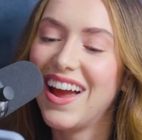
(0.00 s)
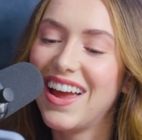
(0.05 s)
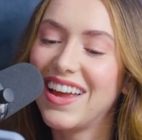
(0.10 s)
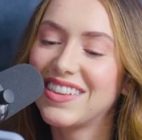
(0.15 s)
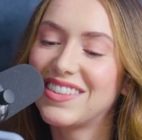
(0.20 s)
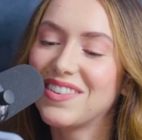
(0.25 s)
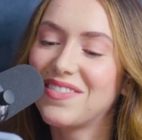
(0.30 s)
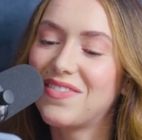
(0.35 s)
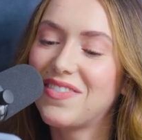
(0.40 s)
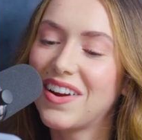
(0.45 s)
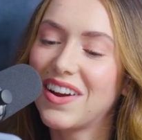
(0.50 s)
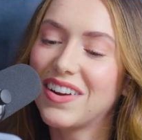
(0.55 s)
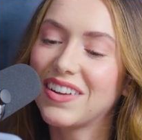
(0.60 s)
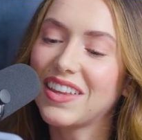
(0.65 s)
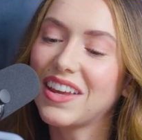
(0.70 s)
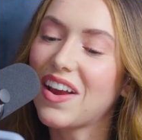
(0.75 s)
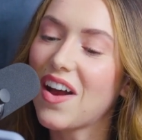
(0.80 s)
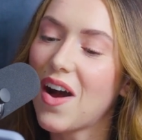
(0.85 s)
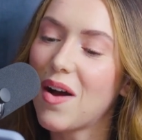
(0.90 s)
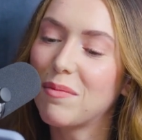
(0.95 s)
It's a
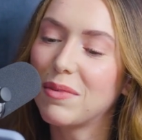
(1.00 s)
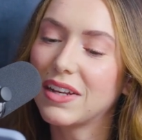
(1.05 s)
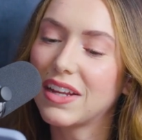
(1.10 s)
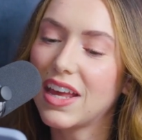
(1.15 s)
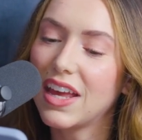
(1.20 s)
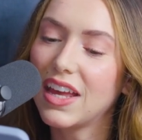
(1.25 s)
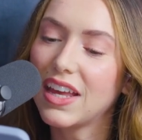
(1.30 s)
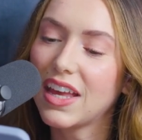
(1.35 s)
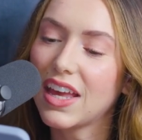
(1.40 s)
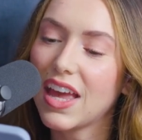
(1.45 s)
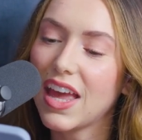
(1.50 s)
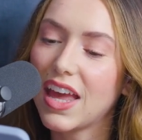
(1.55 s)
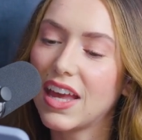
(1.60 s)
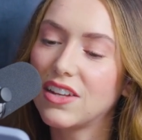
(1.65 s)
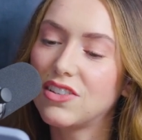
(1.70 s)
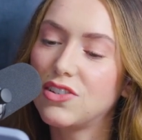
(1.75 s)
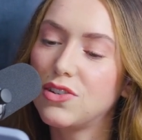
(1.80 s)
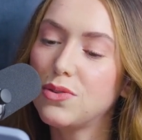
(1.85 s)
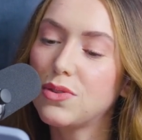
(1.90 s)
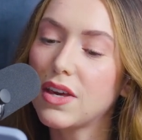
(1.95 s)
fairly common kink.
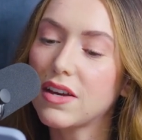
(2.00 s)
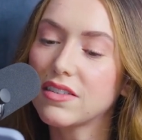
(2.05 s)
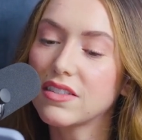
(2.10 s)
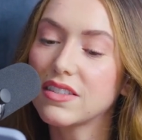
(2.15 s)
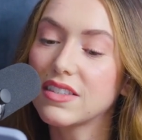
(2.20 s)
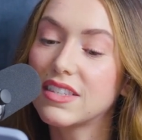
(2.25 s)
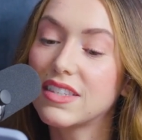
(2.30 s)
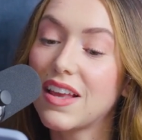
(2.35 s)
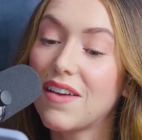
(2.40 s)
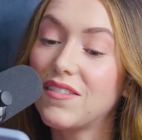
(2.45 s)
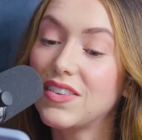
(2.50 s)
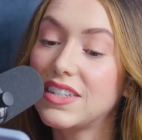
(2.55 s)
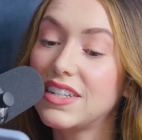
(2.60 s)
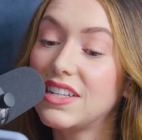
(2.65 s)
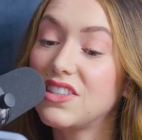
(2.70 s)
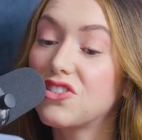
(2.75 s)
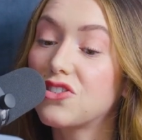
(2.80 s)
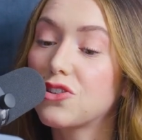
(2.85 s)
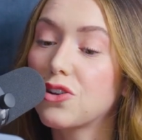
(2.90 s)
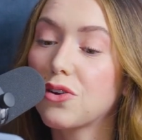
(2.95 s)
A
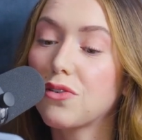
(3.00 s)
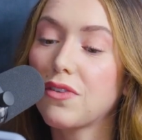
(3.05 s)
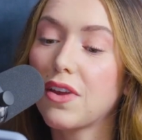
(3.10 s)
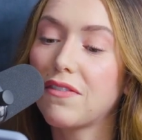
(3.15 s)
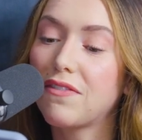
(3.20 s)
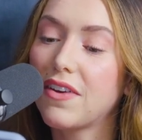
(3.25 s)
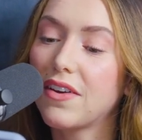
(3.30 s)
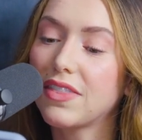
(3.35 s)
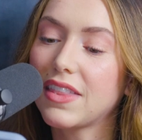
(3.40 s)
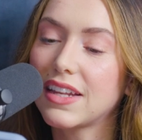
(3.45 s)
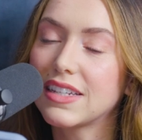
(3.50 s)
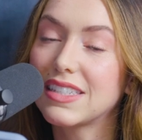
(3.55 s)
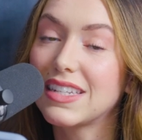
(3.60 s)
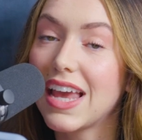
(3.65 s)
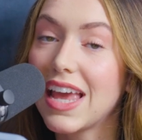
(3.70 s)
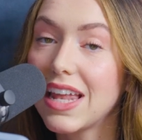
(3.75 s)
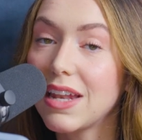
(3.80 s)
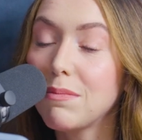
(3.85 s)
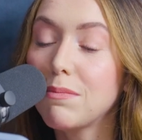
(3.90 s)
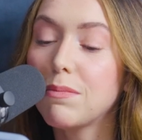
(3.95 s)
2017 survey found that
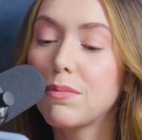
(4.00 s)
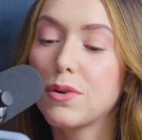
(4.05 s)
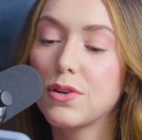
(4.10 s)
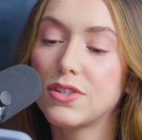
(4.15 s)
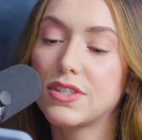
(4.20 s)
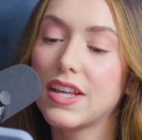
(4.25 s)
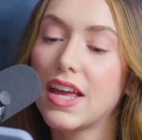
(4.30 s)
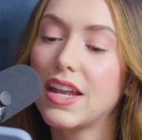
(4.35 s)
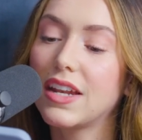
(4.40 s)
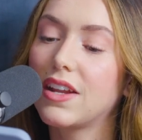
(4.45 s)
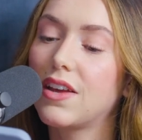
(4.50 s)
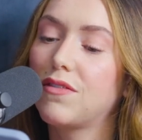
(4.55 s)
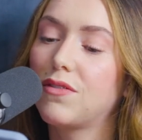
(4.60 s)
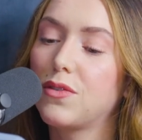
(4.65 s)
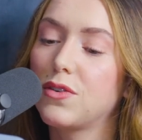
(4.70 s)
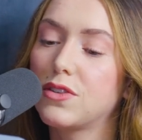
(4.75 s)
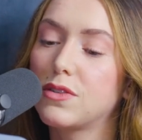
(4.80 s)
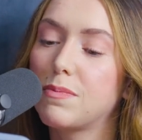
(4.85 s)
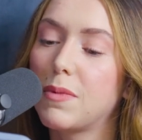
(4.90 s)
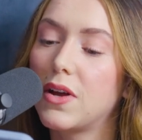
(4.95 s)
10% of
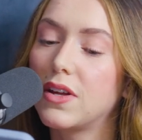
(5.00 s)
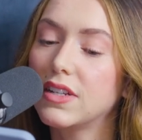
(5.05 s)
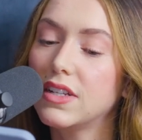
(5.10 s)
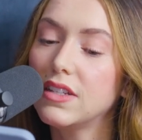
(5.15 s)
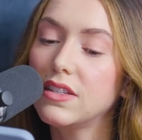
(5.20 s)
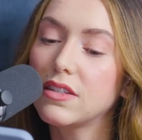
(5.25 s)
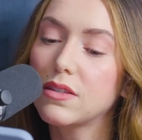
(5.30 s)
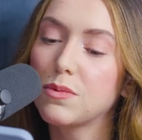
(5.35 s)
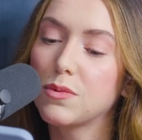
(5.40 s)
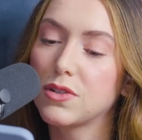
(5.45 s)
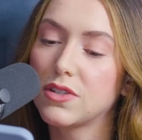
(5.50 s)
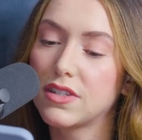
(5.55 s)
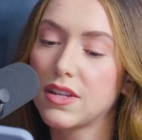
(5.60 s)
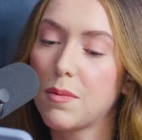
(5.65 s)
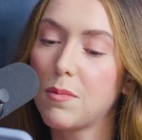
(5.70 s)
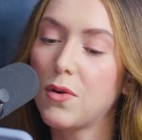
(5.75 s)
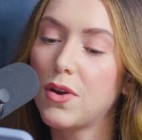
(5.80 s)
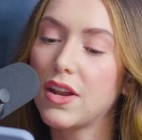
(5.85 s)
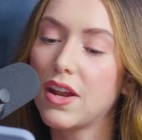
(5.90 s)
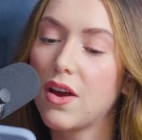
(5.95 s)
respondents were
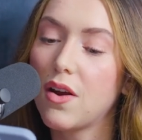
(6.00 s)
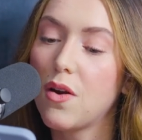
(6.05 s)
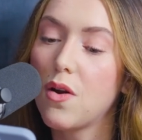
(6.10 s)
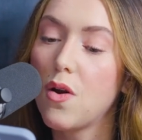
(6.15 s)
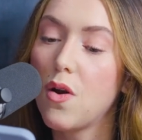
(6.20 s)
somewhat